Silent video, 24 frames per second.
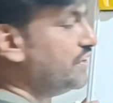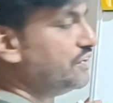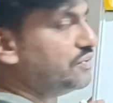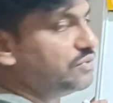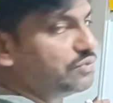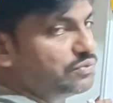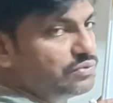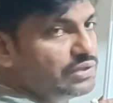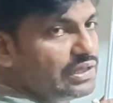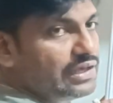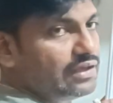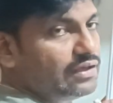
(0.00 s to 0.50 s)
it
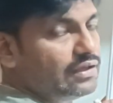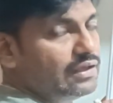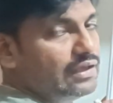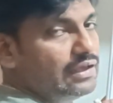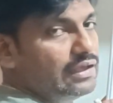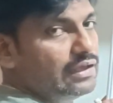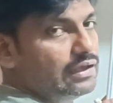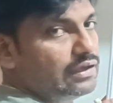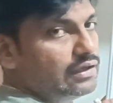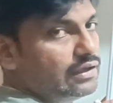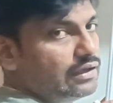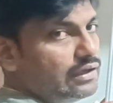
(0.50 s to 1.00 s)
to the
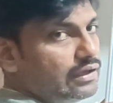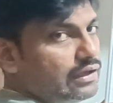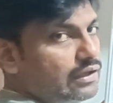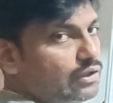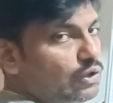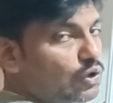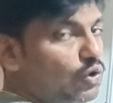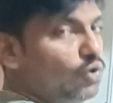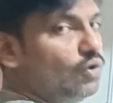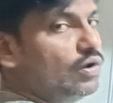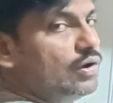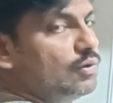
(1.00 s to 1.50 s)

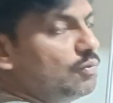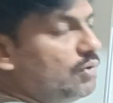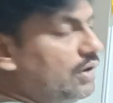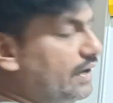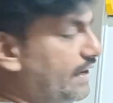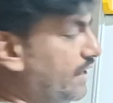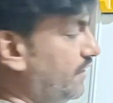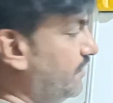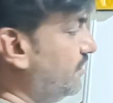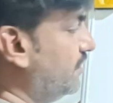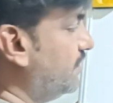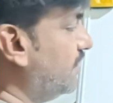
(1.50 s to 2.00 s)
lower
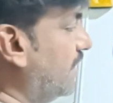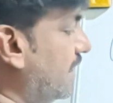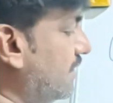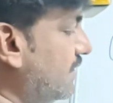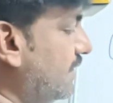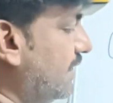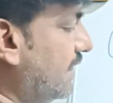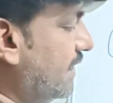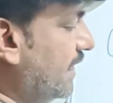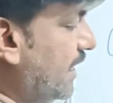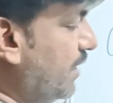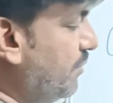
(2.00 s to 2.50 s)
voltages.
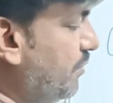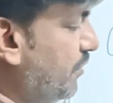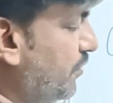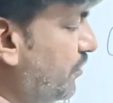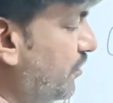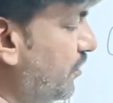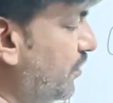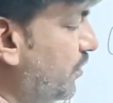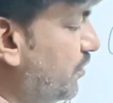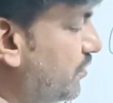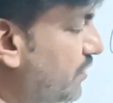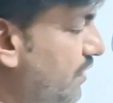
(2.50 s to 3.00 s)
At that time we
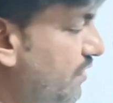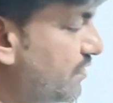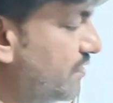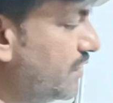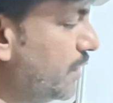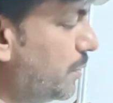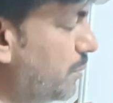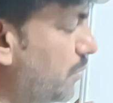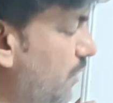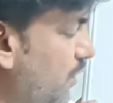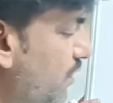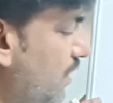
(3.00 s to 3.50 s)
should use a
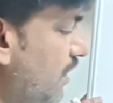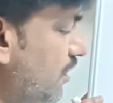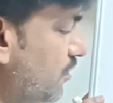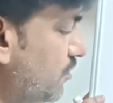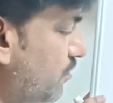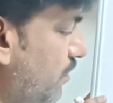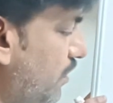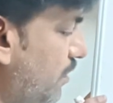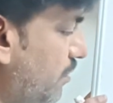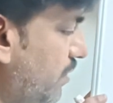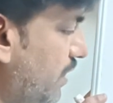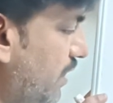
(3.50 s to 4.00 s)
step down
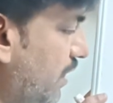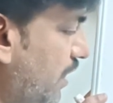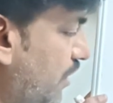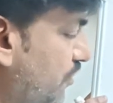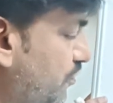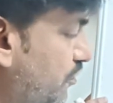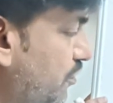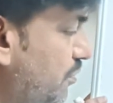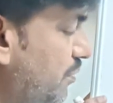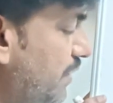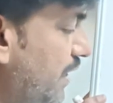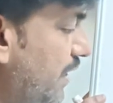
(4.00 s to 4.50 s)
transformer.
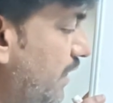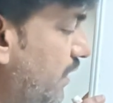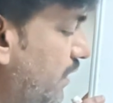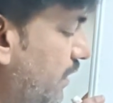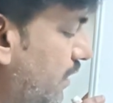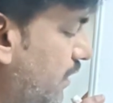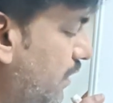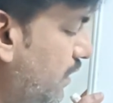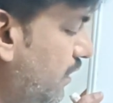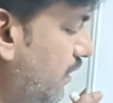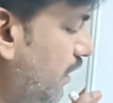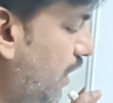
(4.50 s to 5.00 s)
Assume that
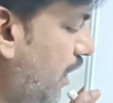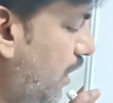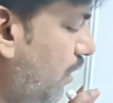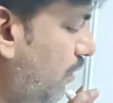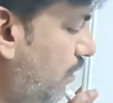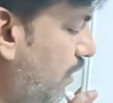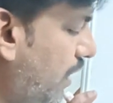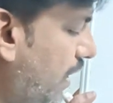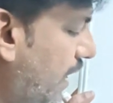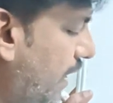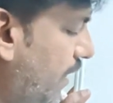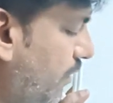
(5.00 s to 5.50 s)

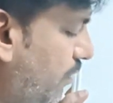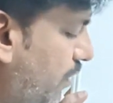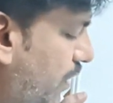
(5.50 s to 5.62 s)
now I